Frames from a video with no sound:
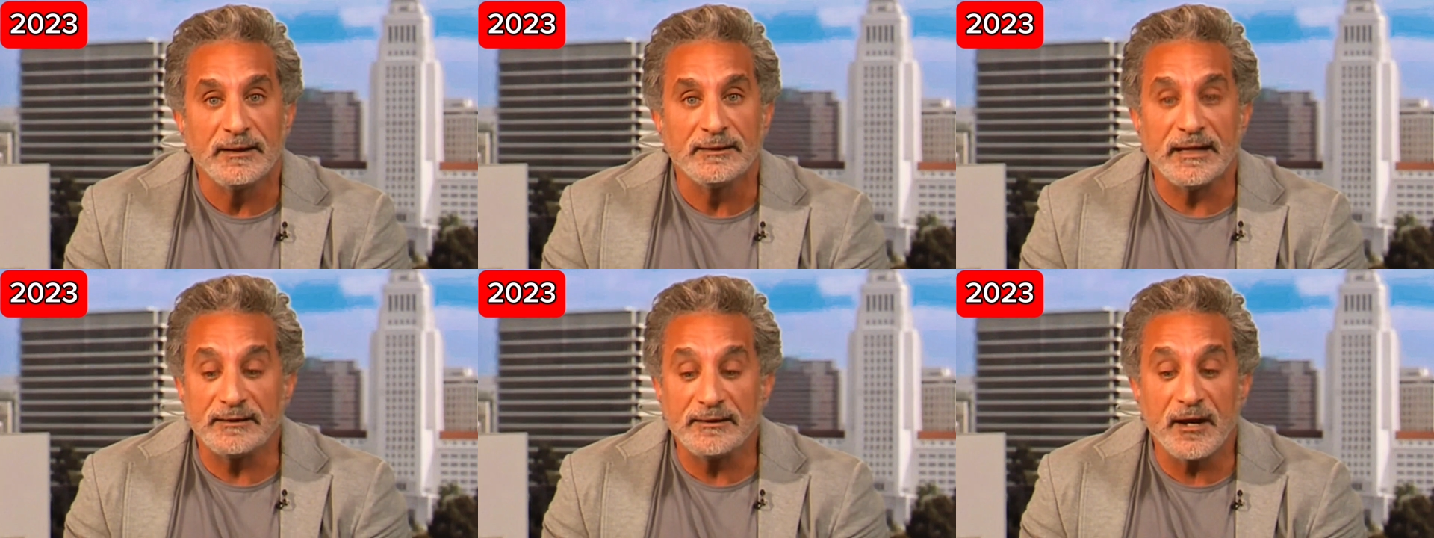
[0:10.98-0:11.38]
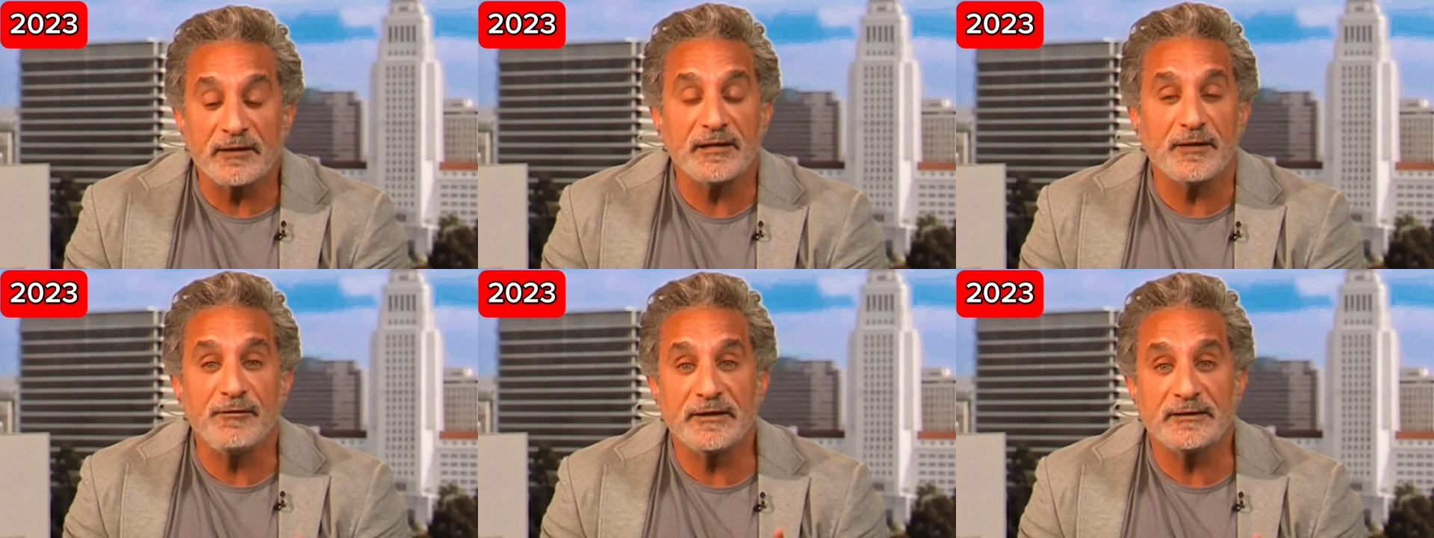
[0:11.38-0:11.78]
that they are
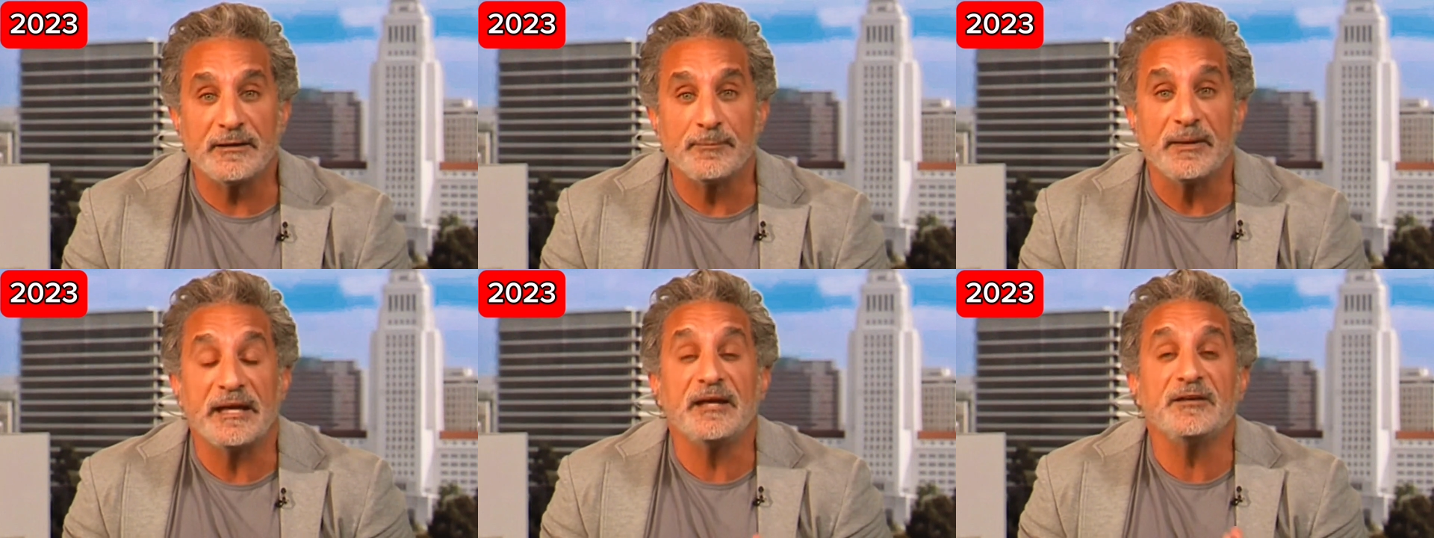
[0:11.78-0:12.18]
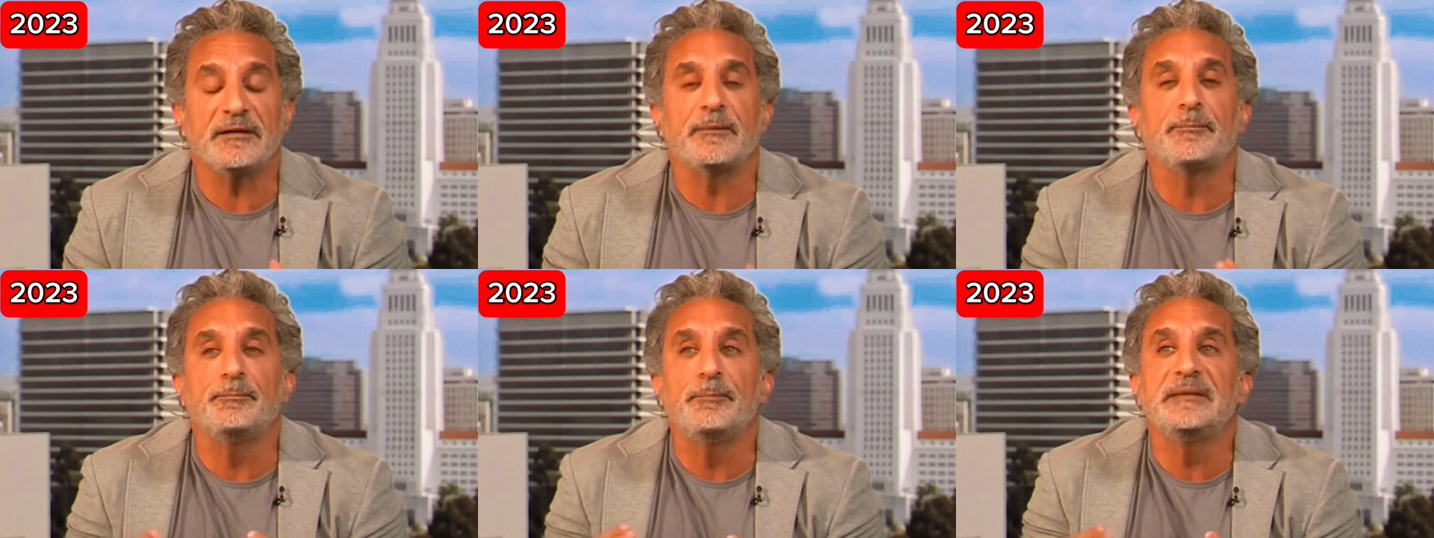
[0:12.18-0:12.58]
the victim. Is
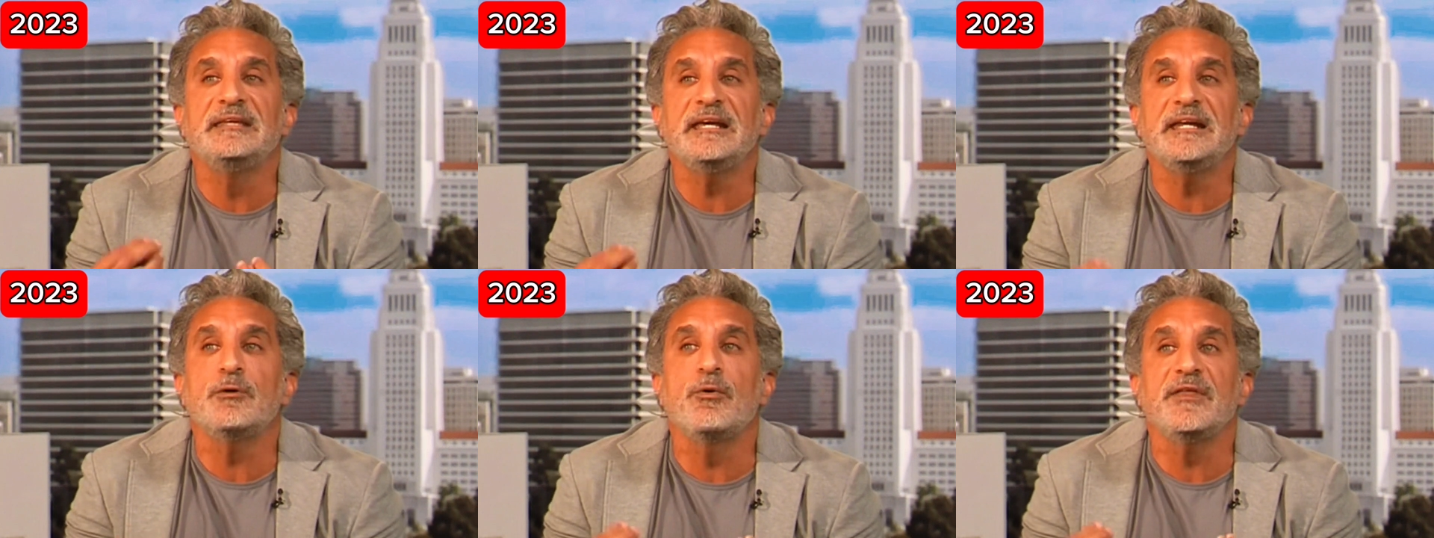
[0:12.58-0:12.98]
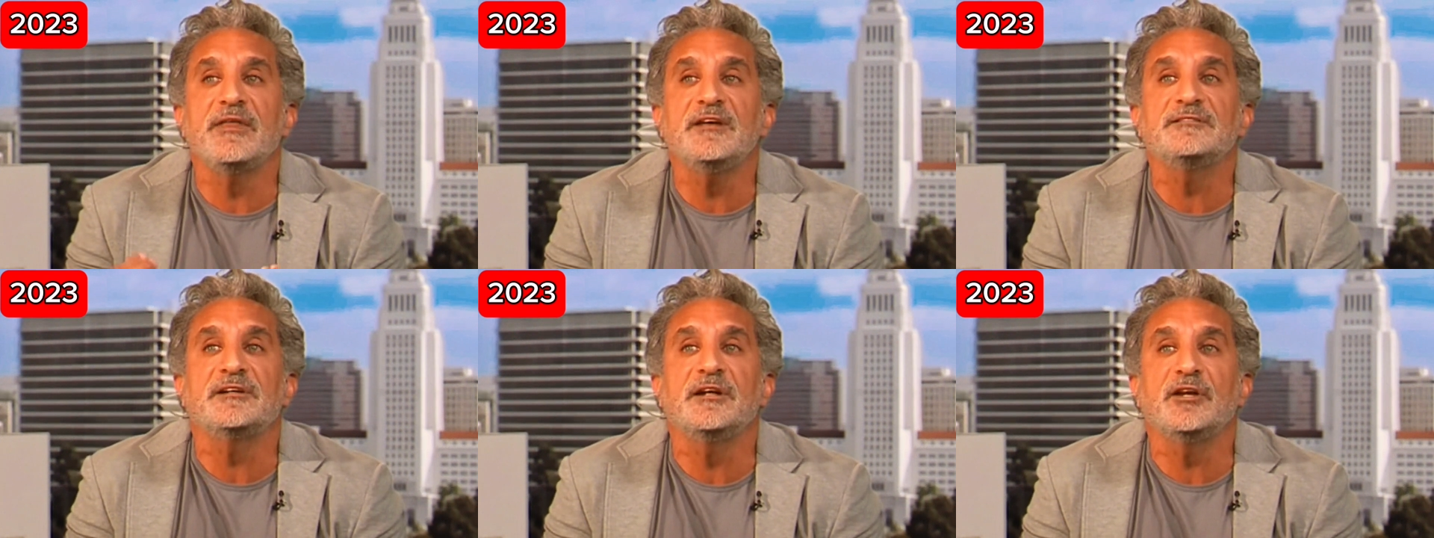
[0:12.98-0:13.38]
dealing with
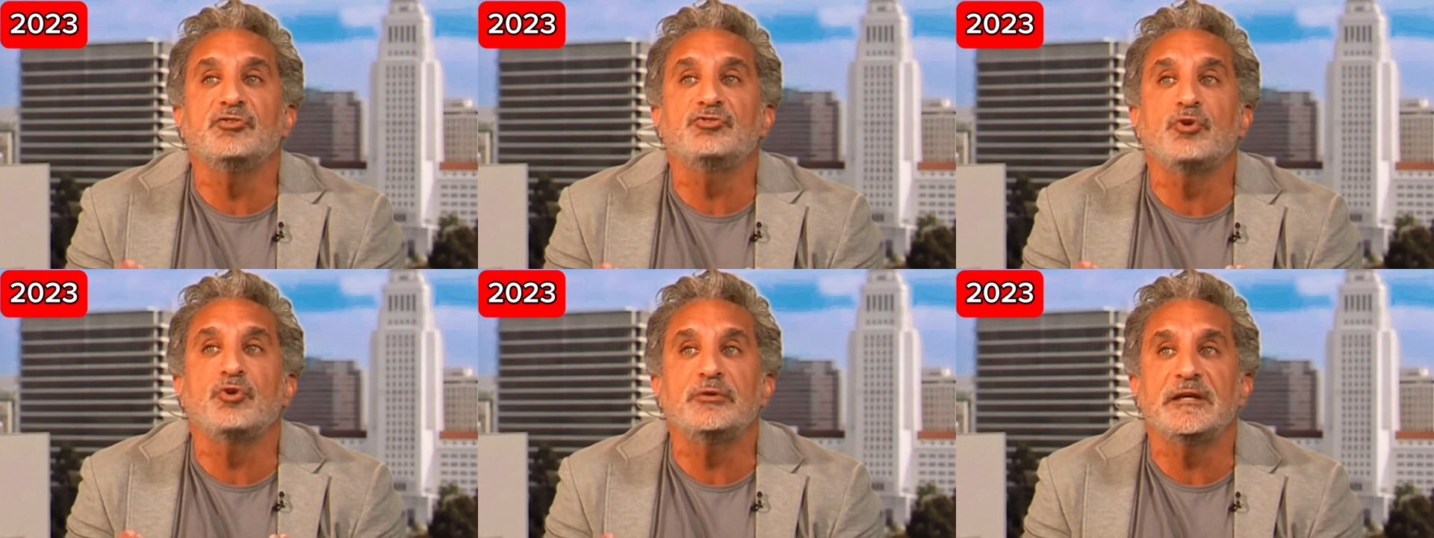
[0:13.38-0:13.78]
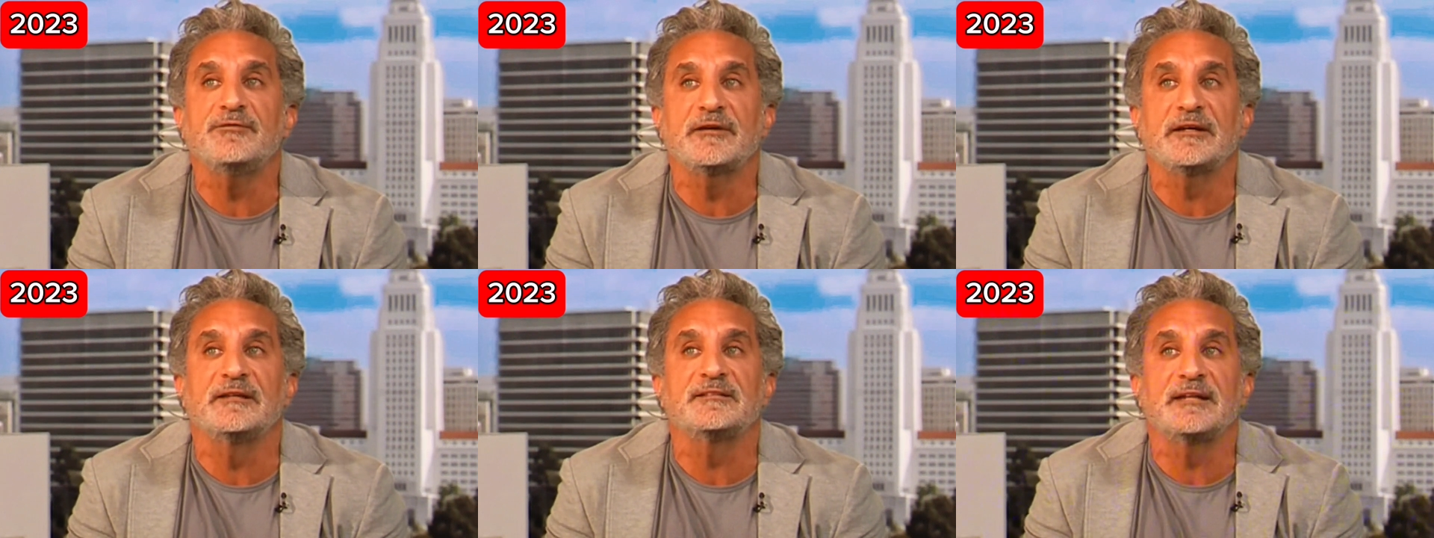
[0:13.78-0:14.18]
Israel is so difficult.